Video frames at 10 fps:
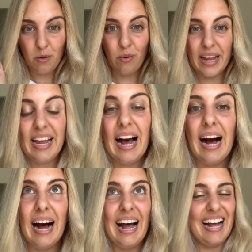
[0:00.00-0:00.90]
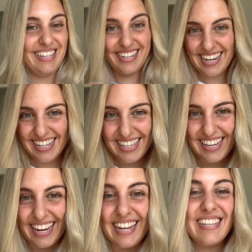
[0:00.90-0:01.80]
We are, as you can
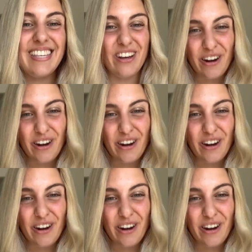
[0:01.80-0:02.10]
see, so